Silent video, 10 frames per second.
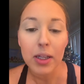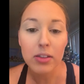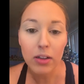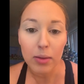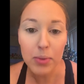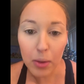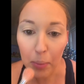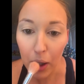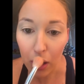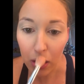makes your lips
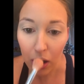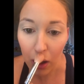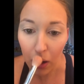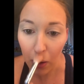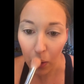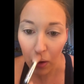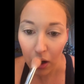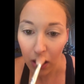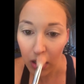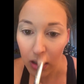look bigger too.
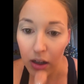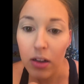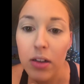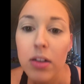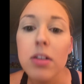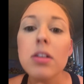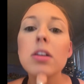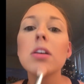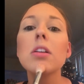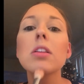
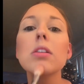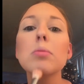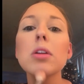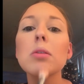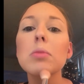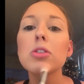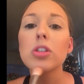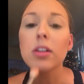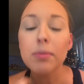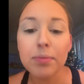And a little bit on my
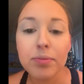chin.